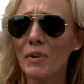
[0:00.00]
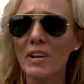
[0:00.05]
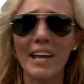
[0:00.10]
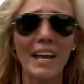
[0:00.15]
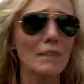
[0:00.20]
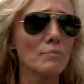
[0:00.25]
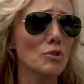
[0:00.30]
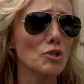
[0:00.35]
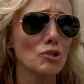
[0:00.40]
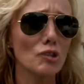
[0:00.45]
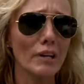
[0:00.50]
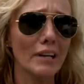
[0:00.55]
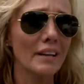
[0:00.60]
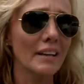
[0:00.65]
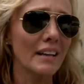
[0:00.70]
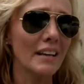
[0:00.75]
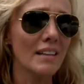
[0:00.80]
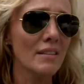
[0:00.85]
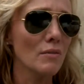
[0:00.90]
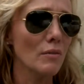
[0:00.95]
We came
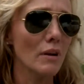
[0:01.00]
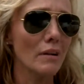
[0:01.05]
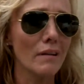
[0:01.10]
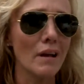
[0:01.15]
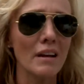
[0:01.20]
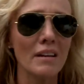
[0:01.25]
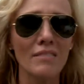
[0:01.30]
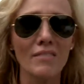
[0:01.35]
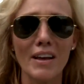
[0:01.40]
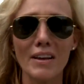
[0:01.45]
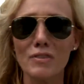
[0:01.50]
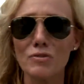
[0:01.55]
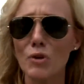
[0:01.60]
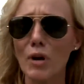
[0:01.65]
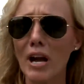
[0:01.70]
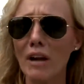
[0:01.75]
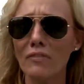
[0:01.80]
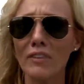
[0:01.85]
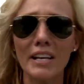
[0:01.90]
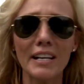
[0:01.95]
straight in while not a lot of
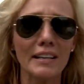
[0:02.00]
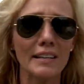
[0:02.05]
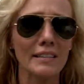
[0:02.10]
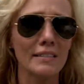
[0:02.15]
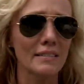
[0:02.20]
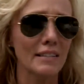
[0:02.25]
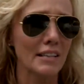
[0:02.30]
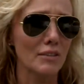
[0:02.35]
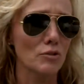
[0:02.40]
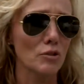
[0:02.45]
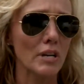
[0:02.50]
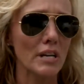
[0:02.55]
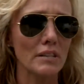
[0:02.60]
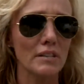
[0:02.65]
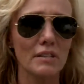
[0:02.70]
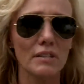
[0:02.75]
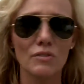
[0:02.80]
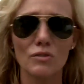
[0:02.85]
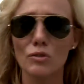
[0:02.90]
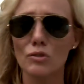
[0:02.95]
traffic, and they
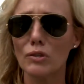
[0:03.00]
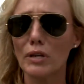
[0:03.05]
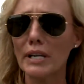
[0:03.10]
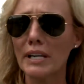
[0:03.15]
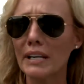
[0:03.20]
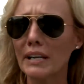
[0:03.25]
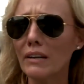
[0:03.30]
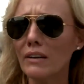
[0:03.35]
directed us straight